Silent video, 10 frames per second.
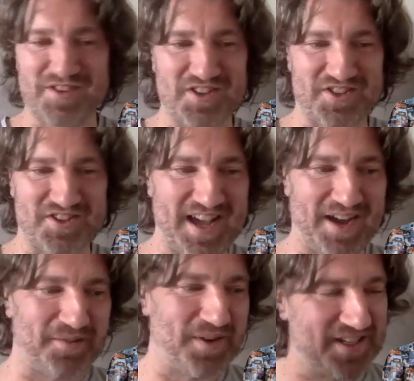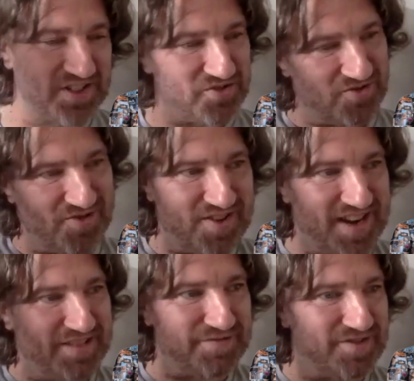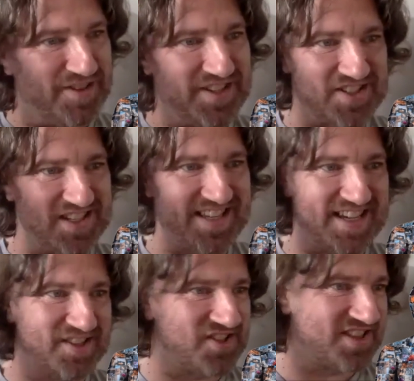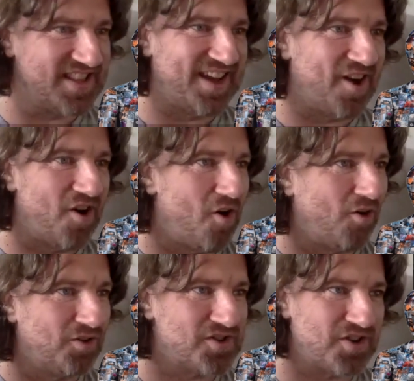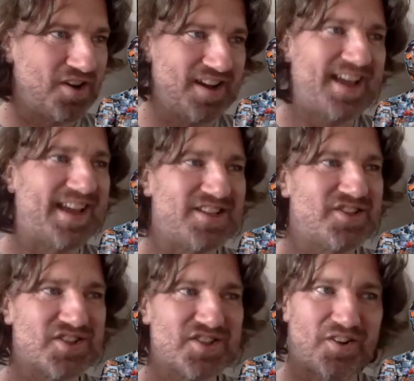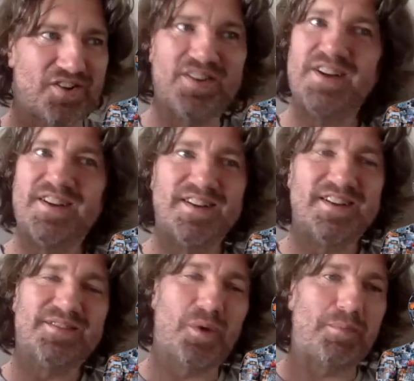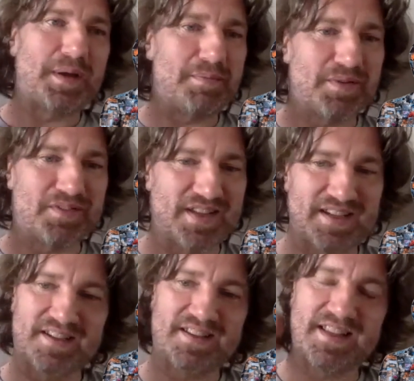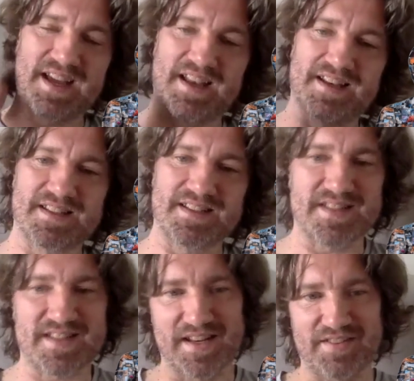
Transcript: version of that, where you train for ages and ages, and then it all sort of hinges on what people think at the end, instead